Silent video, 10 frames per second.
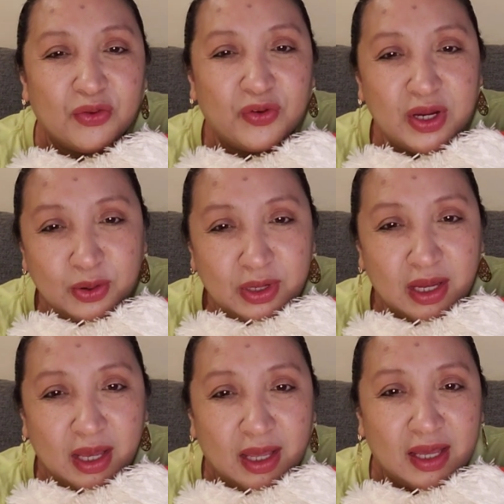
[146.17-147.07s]

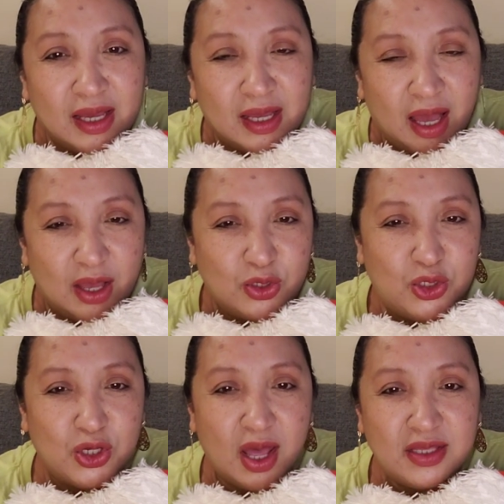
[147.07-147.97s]
Fernuna,
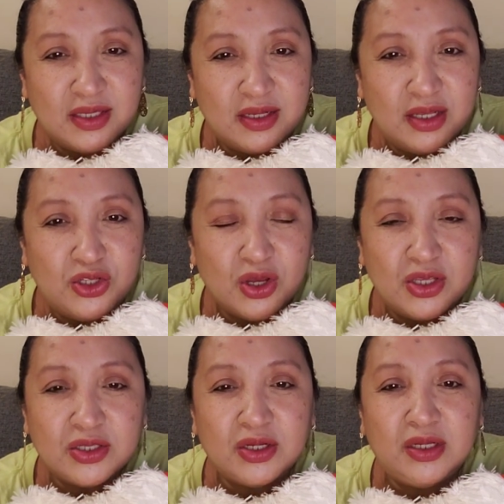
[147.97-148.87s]
Johnson &
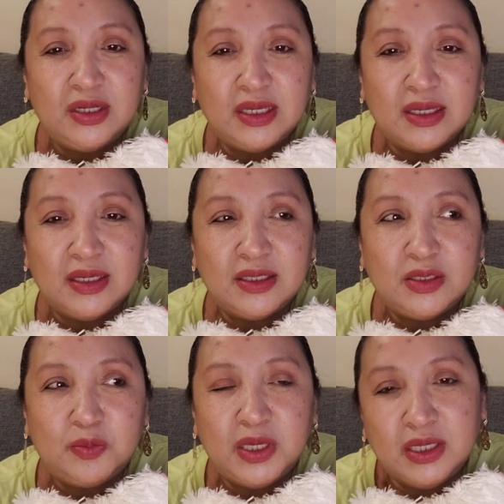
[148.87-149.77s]
Johnson is
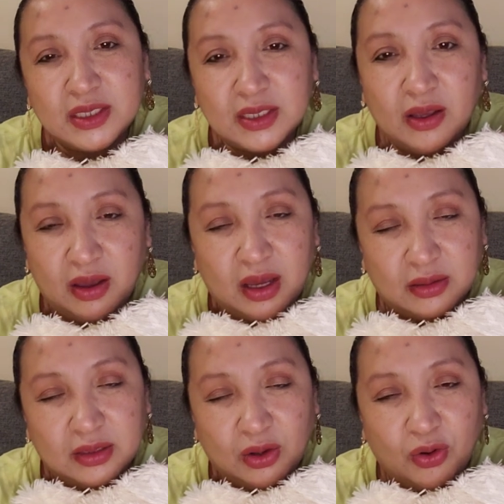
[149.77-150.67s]
being,
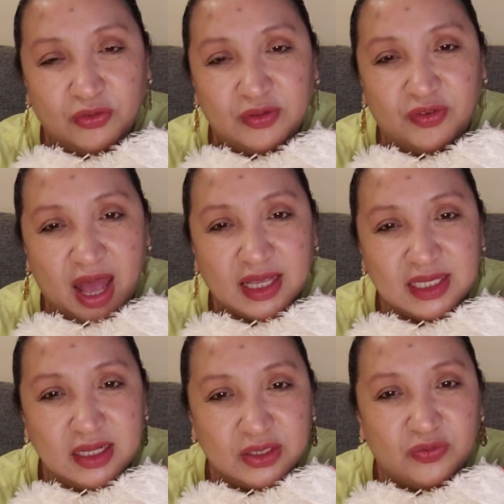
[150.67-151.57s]
the COVID
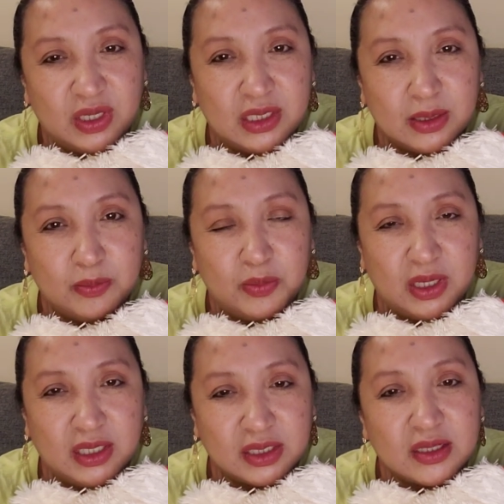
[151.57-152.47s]
vaccine is
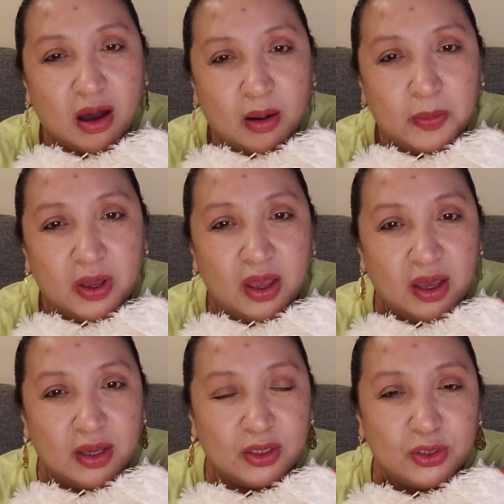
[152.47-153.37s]
being stopped.
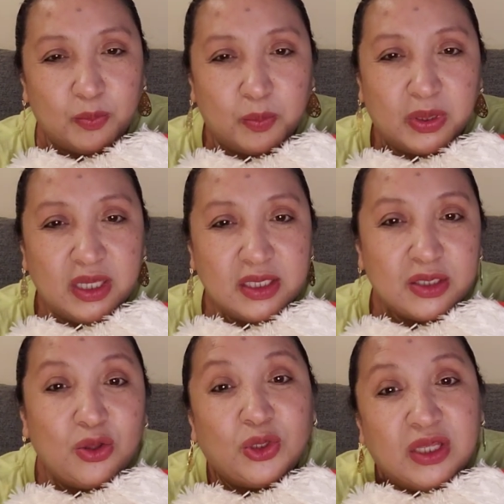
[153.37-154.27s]
Please
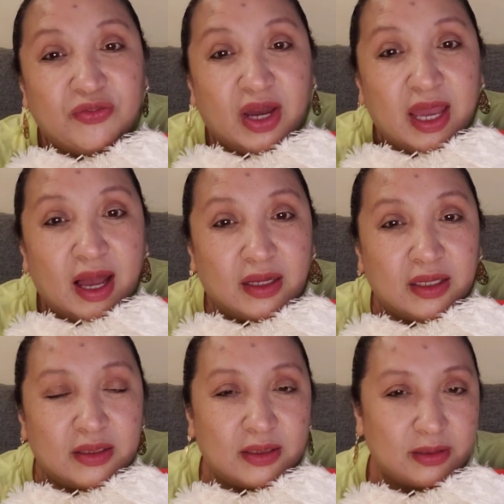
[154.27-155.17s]
notify
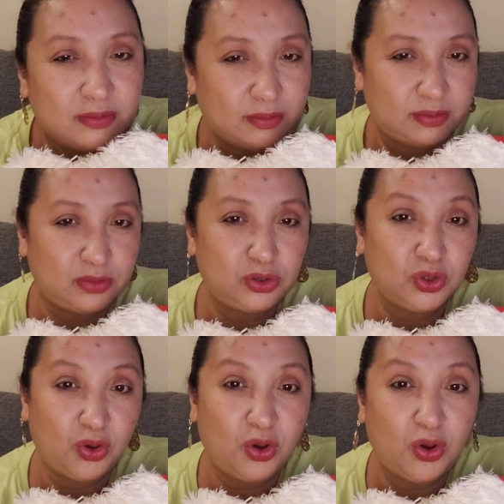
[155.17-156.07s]
Uncle.
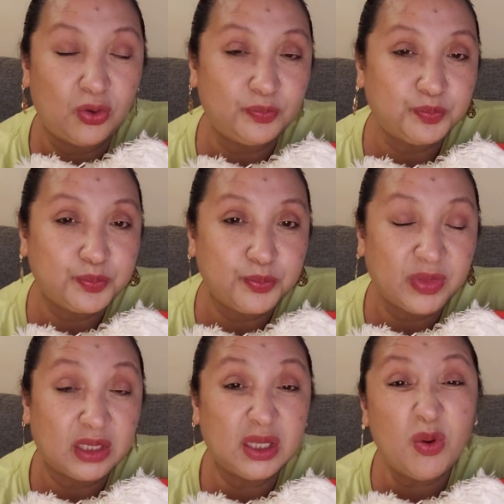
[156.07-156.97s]
So,
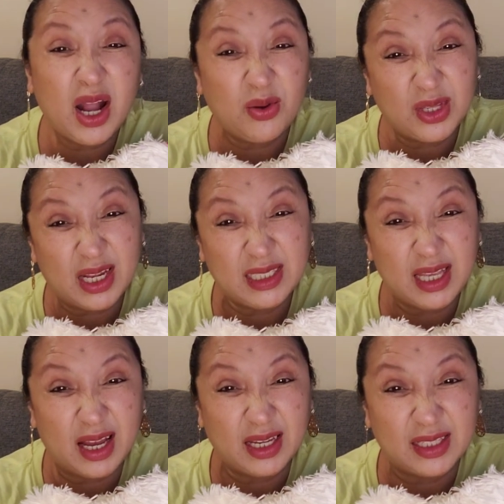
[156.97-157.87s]
tawagan ko na lang si
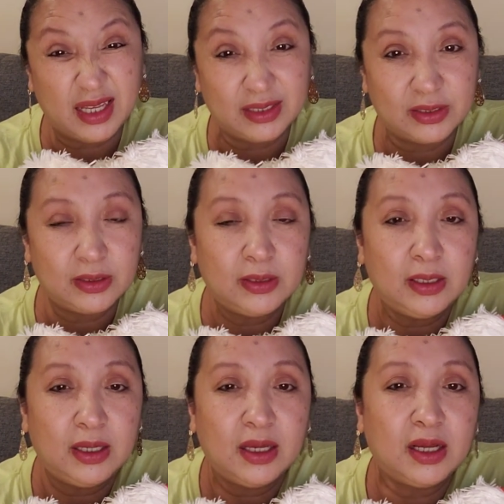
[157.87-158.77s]
Uncle later.
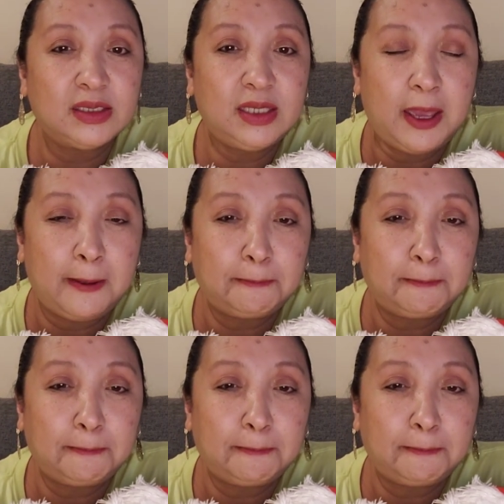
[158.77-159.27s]
Kasi,